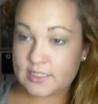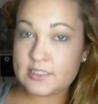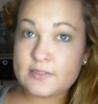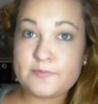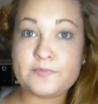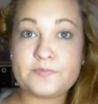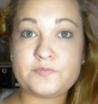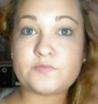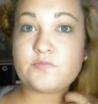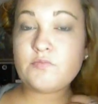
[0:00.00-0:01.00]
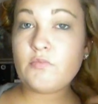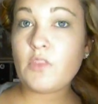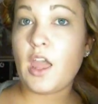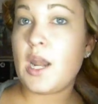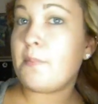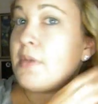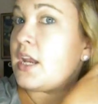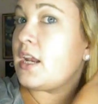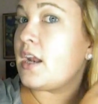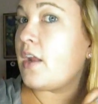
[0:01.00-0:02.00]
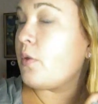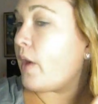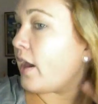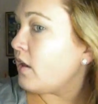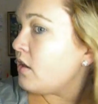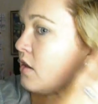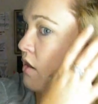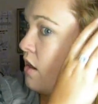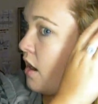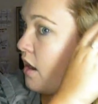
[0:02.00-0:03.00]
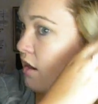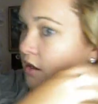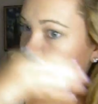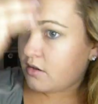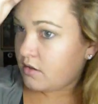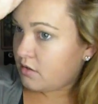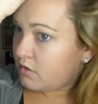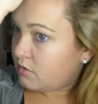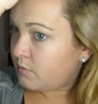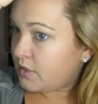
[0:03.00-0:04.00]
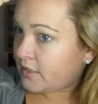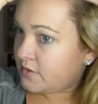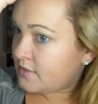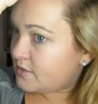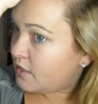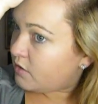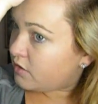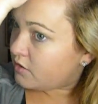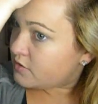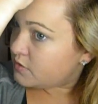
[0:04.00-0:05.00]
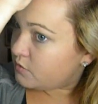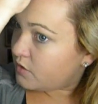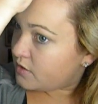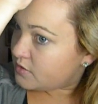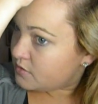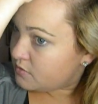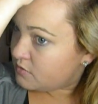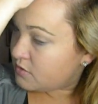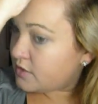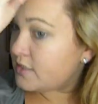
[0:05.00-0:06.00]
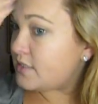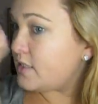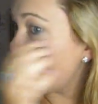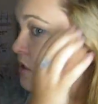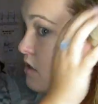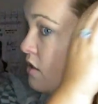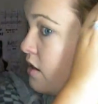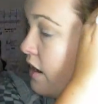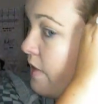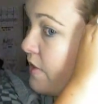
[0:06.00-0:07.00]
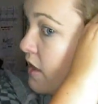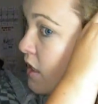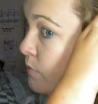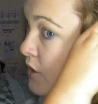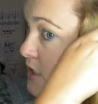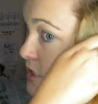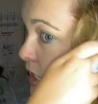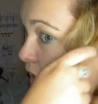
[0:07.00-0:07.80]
this, and I'm pinning it out of the way. And let me get this out of here so you guys can see. And then I'm going to